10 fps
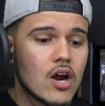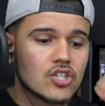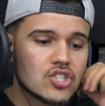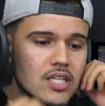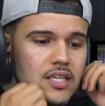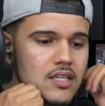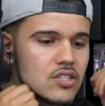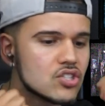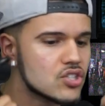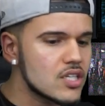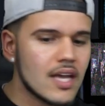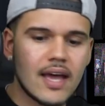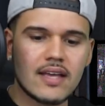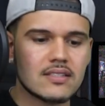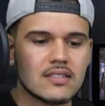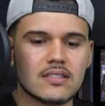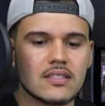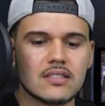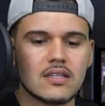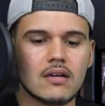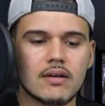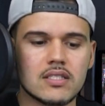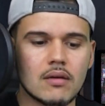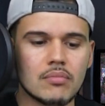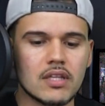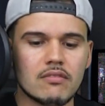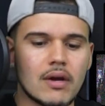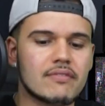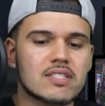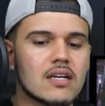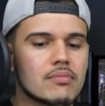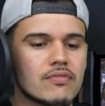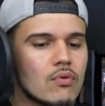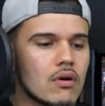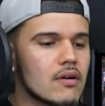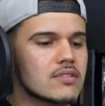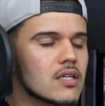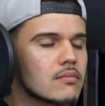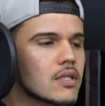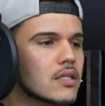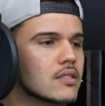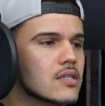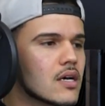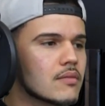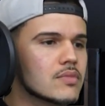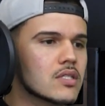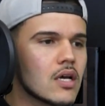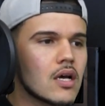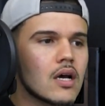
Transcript: She has this, it's unbelievable. I've said it before. I've said it a million times.